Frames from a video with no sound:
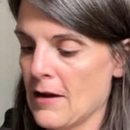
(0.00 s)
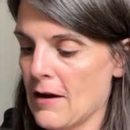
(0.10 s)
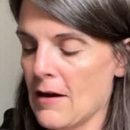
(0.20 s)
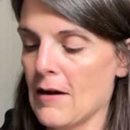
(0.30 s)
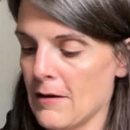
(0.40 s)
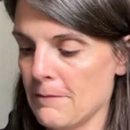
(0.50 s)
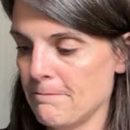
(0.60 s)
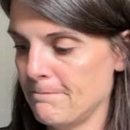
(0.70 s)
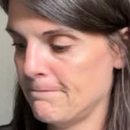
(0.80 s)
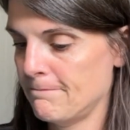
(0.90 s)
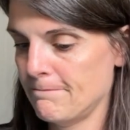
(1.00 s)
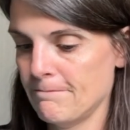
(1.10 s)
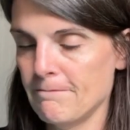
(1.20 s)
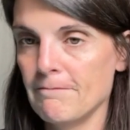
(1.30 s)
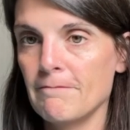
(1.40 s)

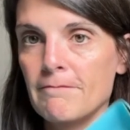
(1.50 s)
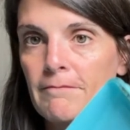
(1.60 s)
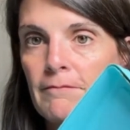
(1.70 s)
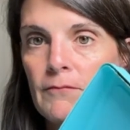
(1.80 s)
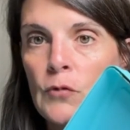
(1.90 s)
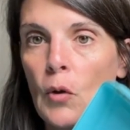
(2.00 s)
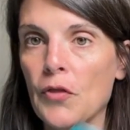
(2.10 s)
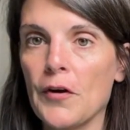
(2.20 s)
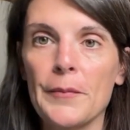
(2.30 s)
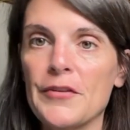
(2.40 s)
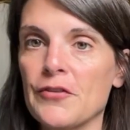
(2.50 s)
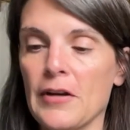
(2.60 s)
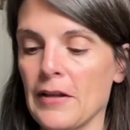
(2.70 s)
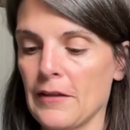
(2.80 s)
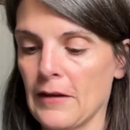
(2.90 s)
No thermos or
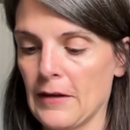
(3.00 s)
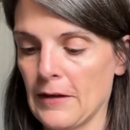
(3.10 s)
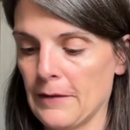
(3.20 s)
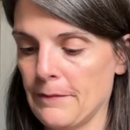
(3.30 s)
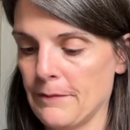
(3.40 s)
anything in it.